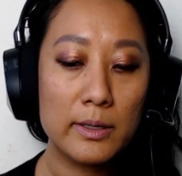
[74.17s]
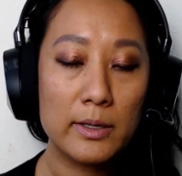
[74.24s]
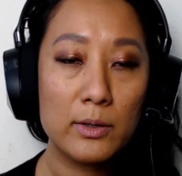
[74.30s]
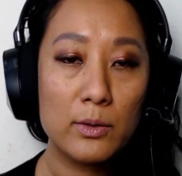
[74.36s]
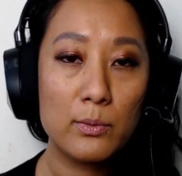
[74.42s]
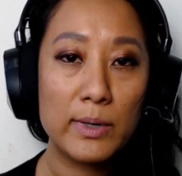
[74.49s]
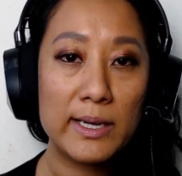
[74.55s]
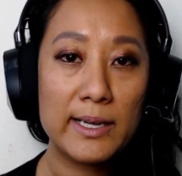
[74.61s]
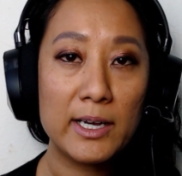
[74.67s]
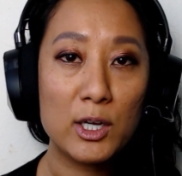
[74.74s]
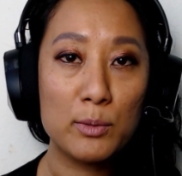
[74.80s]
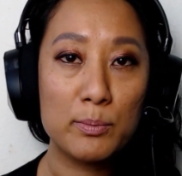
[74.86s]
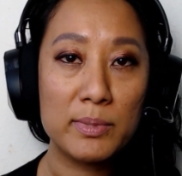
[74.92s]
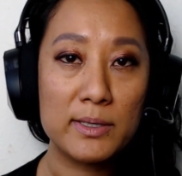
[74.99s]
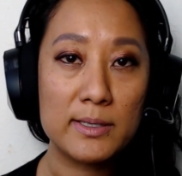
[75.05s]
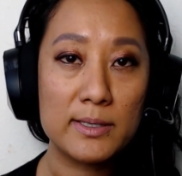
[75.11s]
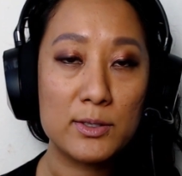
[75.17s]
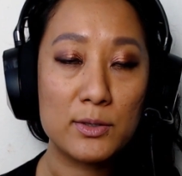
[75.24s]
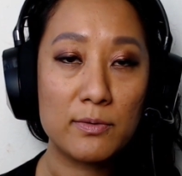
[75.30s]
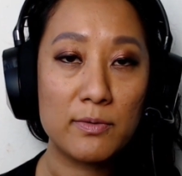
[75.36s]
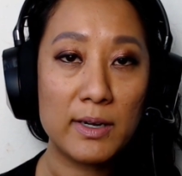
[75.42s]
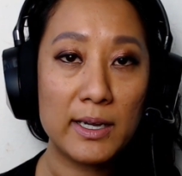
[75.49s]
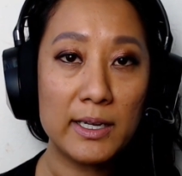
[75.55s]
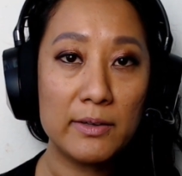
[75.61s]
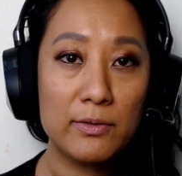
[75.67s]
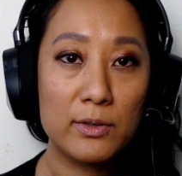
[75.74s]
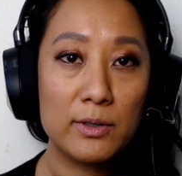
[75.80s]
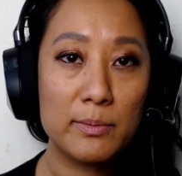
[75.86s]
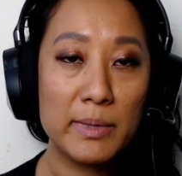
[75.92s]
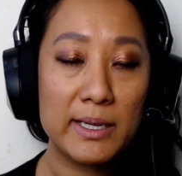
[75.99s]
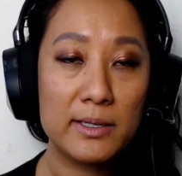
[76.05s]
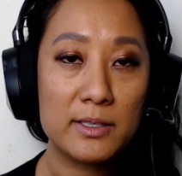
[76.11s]
a way to help us survive or to
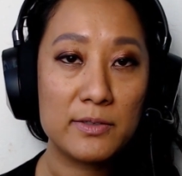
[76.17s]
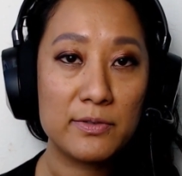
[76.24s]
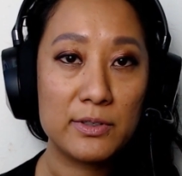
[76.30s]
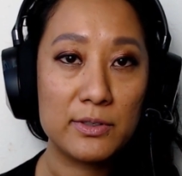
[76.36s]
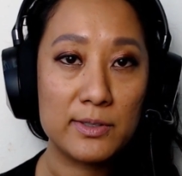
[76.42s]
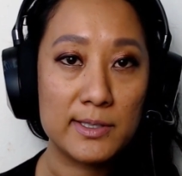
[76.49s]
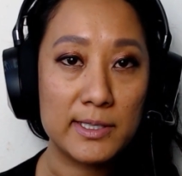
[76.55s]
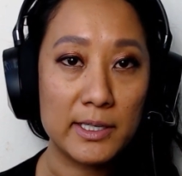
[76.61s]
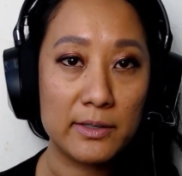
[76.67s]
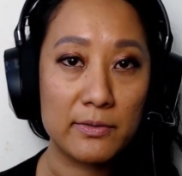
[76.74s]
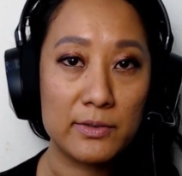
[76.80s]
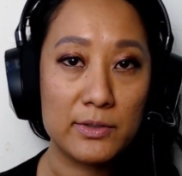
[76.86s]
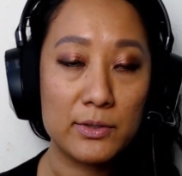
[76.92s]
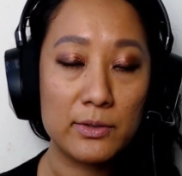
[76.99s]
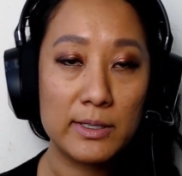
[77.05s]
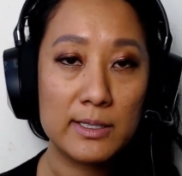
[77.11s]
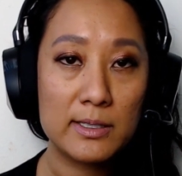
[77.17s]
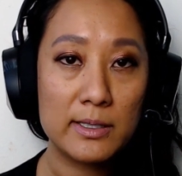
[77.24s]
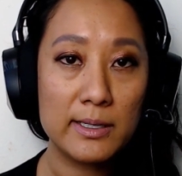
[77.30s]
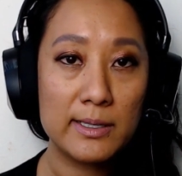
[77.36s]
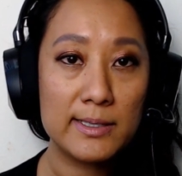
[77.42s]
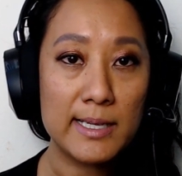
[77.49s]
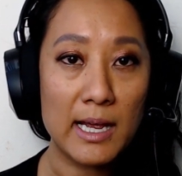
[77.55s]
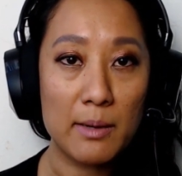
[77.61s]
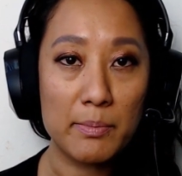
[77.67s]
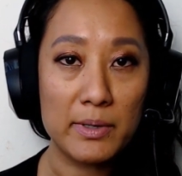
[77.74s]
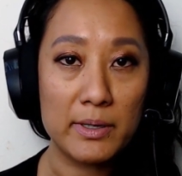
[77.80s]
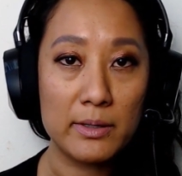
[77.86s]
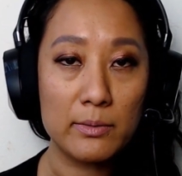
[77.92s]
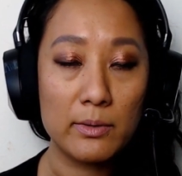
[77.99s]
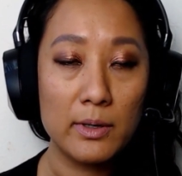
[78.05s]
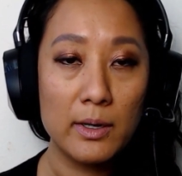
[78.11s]
make us feel safe. So these things
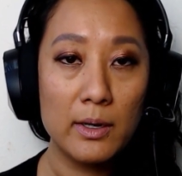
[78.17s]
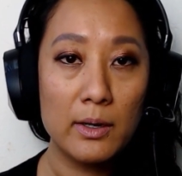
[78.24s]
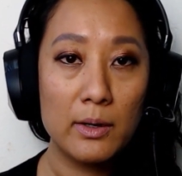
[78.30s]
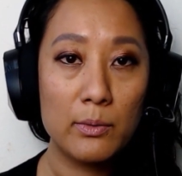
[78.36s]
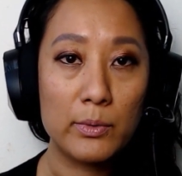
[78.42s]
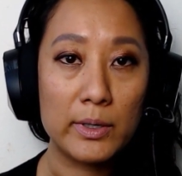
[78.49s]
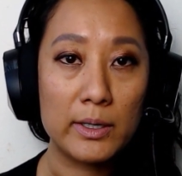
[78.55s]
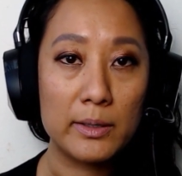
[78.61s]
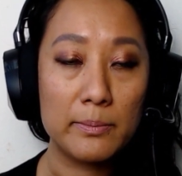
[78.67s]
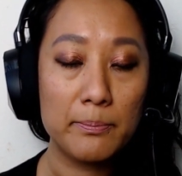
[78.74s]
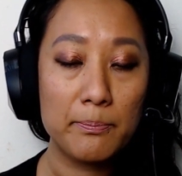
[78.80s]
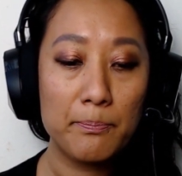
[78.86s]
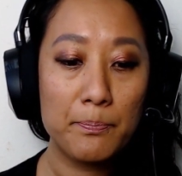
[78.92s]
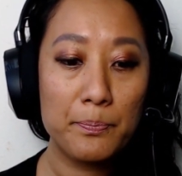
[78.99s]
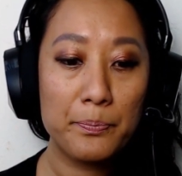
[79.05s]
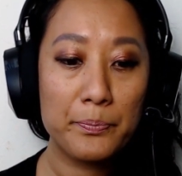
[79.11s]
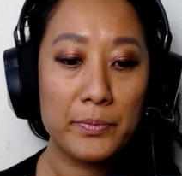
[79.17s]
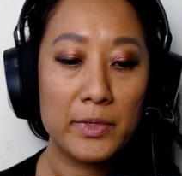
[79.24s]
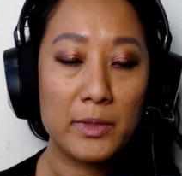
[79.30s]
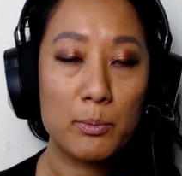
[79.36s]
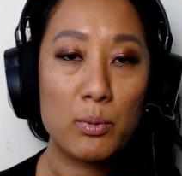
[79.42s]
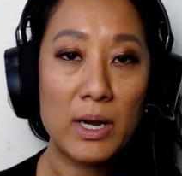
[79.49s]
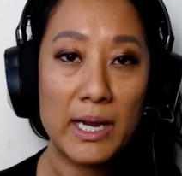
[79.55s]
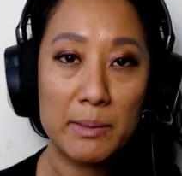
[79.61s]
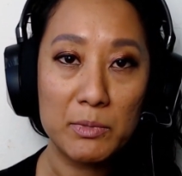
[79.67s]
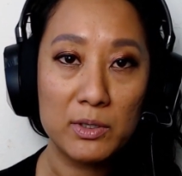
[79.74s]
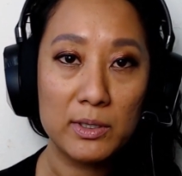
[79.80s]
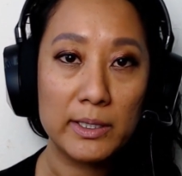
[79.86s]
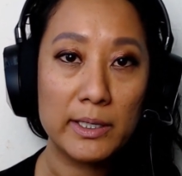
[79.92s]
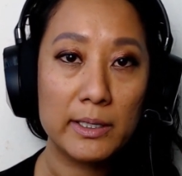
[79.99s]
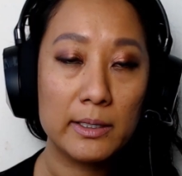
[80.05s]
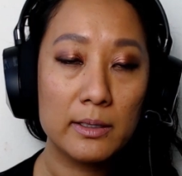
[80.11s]
happen where
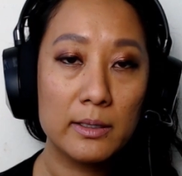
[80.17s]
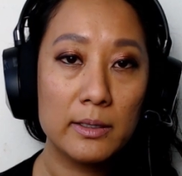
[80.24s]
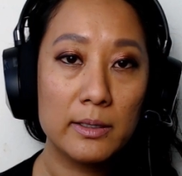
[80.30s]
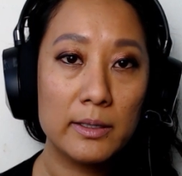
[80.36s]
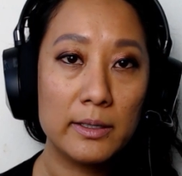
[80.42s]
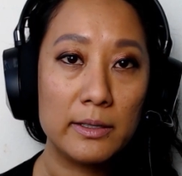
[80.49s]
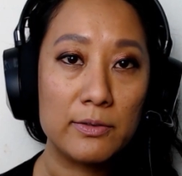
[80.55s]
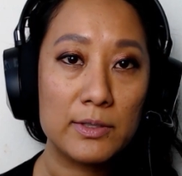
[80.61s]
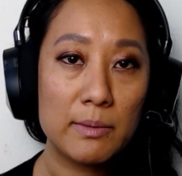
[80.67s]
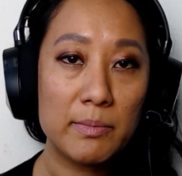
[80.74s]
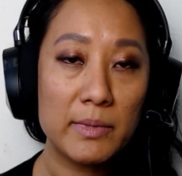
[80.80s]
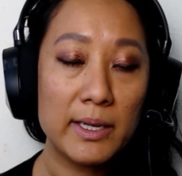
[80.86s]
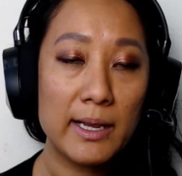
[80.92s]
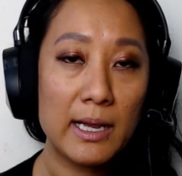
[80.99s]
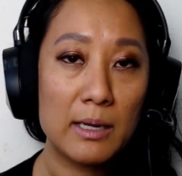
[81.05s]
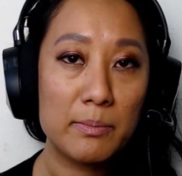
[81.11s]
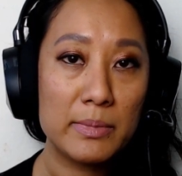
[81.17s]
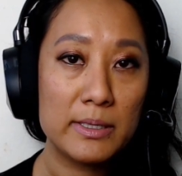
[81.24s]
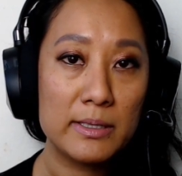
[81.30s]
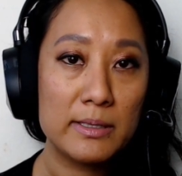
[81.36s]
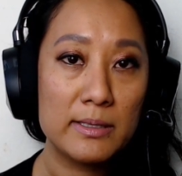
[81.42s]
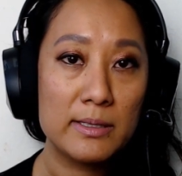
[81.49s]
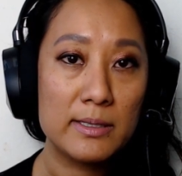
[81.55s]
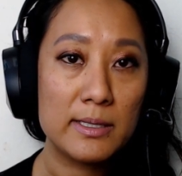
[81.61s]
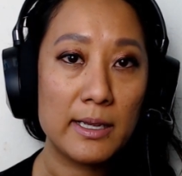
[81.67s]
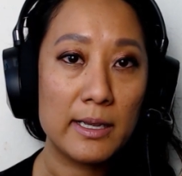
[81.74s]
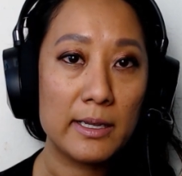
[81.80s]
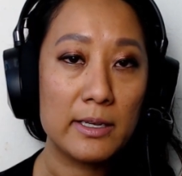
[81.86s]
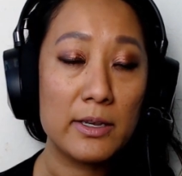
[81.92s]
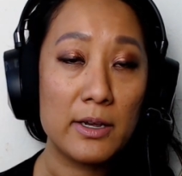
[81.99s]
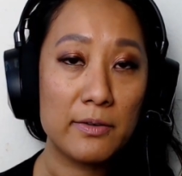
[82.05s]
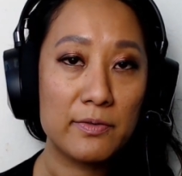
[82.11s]
primally, if something happens
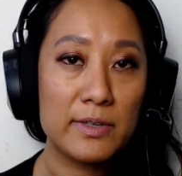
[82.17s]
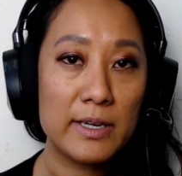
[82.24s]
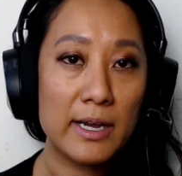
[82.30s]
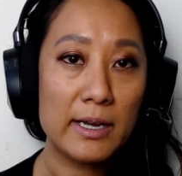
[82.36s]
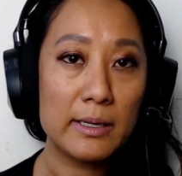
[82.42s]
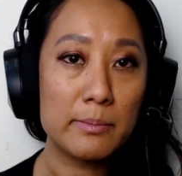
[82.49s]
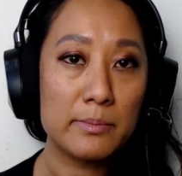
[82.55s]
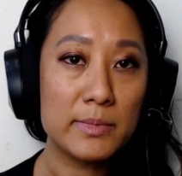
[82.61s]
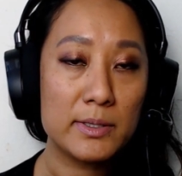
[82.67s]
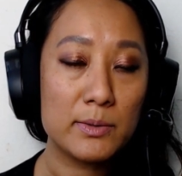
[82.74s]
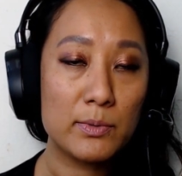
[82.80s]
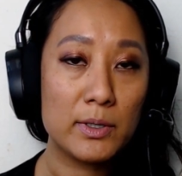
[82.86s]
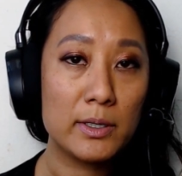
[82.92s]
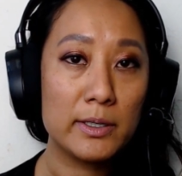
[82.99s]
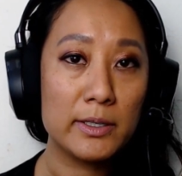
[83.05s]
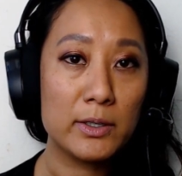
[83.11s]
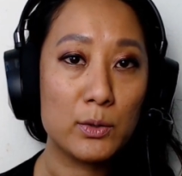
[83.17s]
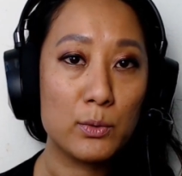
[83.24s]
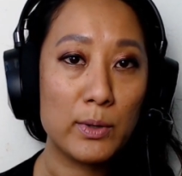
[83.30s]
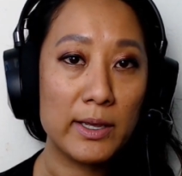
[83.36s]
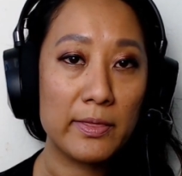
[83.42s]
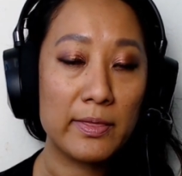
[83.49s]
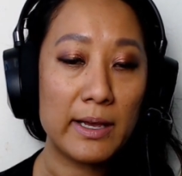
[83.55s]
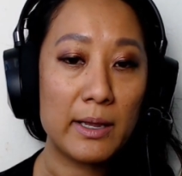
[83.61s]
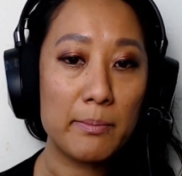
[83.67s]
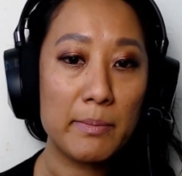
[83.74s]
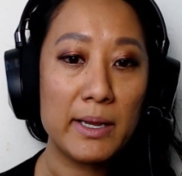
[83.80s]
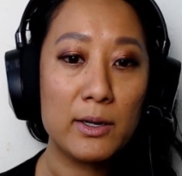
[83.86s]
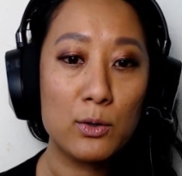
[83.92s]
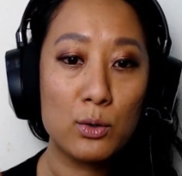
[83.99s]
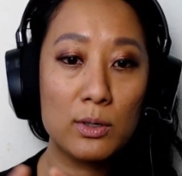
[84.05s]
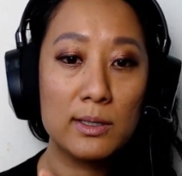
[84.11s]
enough times, we're going to equate that, make
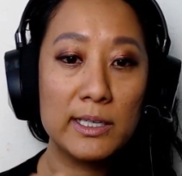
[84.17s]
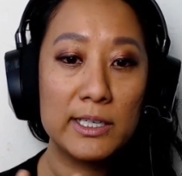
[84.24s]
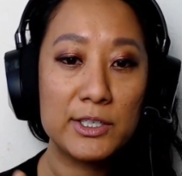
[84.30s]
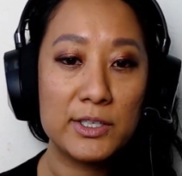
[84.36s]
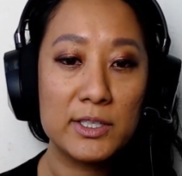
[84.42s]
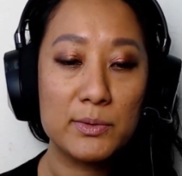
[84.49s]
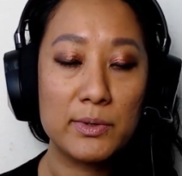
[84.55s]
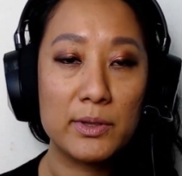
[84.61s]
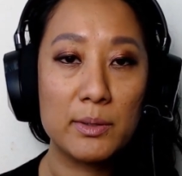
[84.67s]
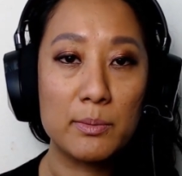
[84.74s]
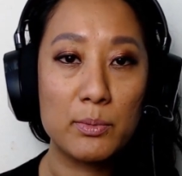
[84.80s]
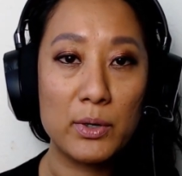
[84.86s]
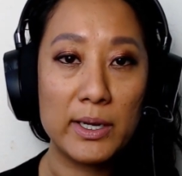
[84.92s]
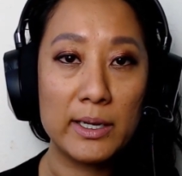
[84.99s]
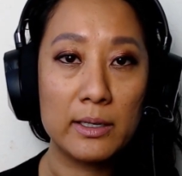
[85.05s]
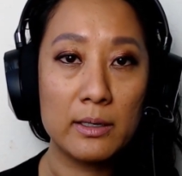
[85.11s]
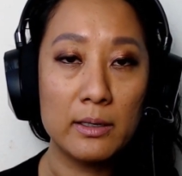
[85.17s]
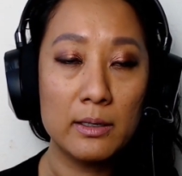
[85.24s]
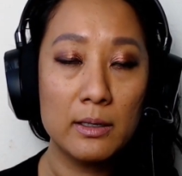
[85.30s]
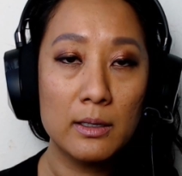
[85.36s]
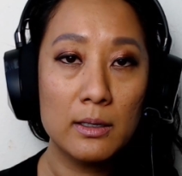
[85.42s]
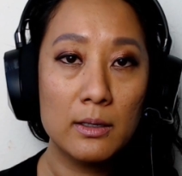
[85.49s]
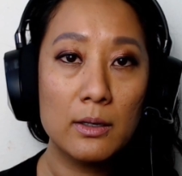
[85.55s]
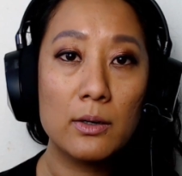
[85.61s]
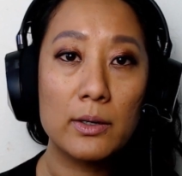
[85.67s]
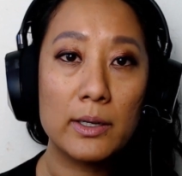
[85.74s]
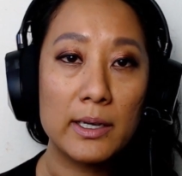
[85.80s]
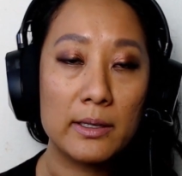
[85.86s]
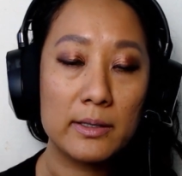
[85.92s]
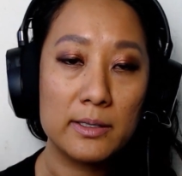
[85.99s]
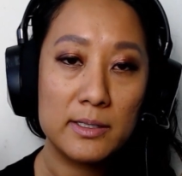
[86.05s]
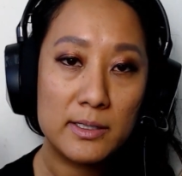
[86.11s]
correlations with the brain. Okay,
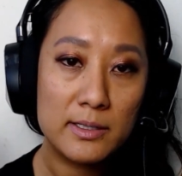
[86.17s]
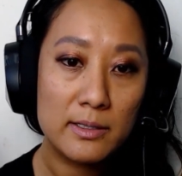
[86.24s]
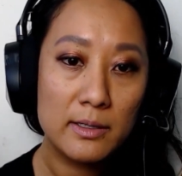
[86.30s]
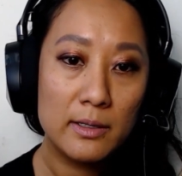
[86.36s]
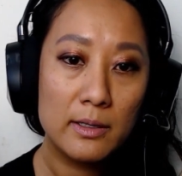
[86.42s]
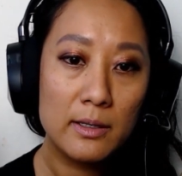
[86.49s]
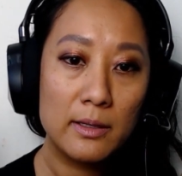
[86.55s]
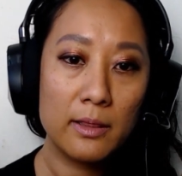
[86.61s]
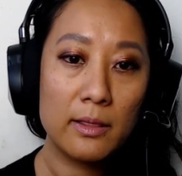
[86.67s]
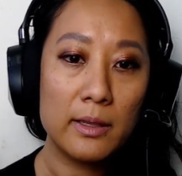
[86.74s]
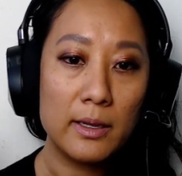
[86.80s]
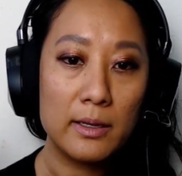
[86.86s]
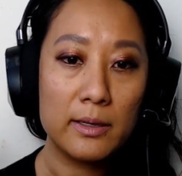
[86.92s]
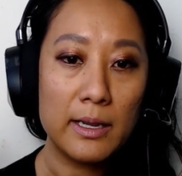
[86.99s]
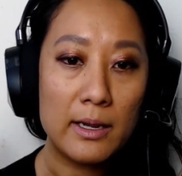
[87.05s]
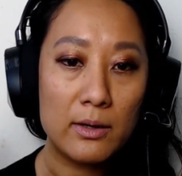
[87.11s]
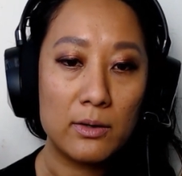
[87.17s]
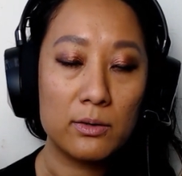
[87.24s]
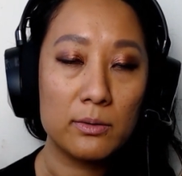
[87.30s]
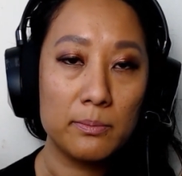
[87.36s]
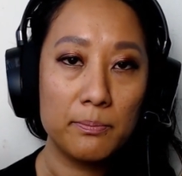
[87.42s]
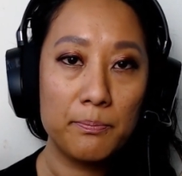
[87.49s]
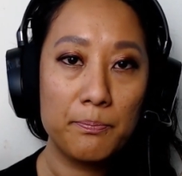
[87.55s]
this thing now